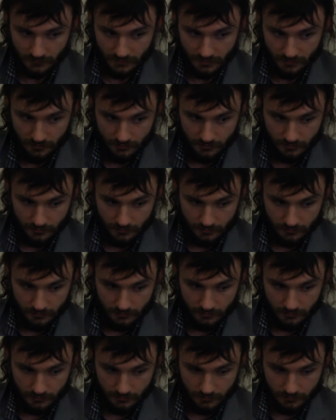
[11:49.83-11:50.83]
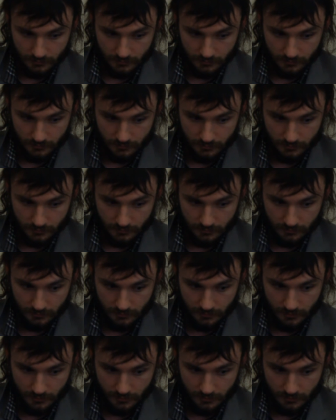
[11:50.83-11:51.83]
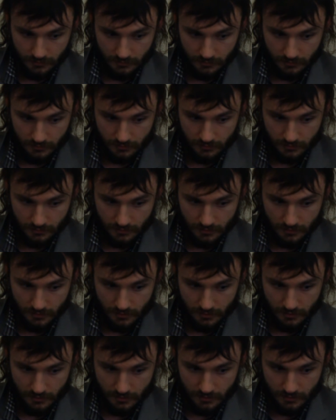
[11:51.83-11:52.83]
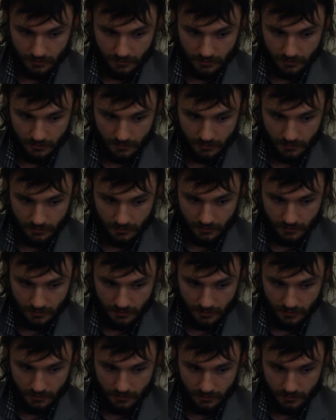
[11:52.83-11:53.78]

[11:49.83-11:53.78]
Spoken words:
Nobody speaks.